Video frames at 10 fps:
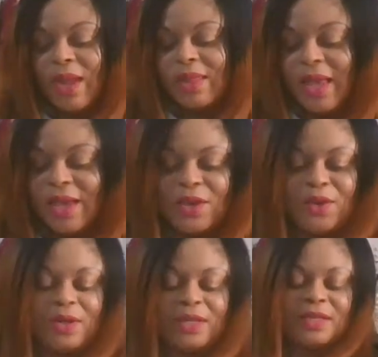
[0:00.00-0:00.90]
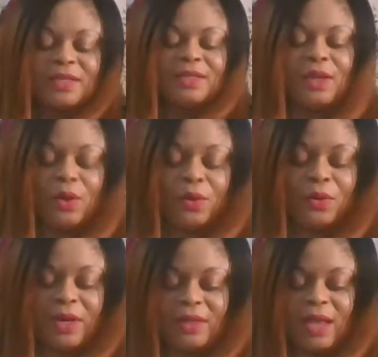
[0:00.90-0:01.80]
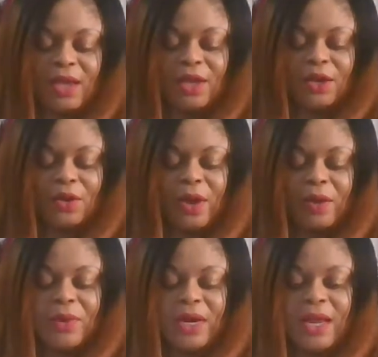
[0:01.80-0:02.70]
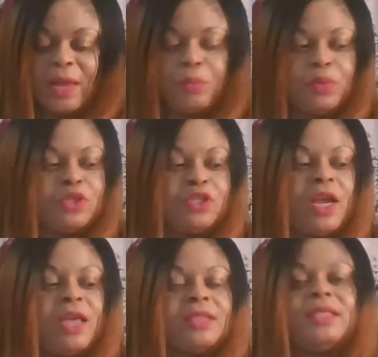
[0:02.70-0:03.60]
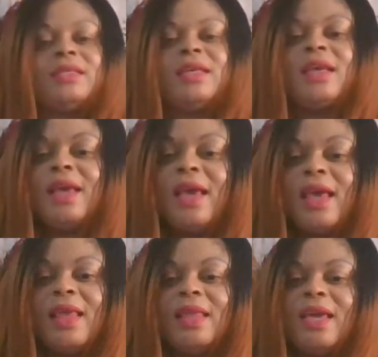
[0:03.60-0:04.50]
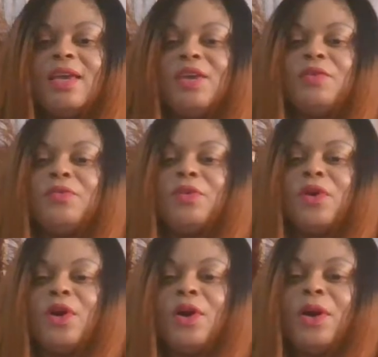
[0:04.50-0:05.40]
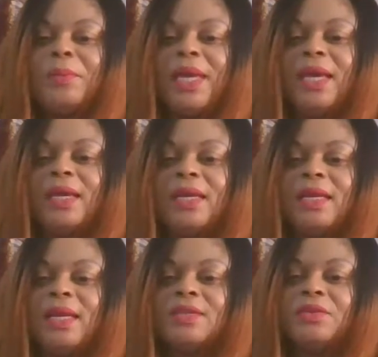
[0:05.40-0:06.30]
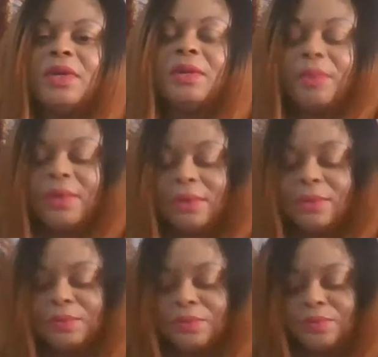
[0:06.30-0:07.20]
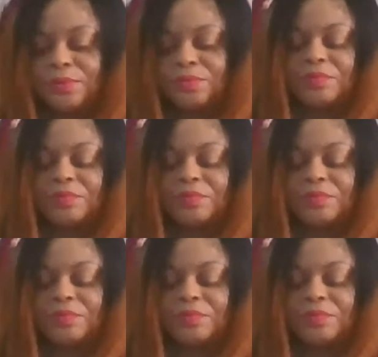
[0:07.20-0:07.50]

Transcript: Thank you, SS Glory. Thank you. I really appreciate. Thank you for coming. That's really brilliant.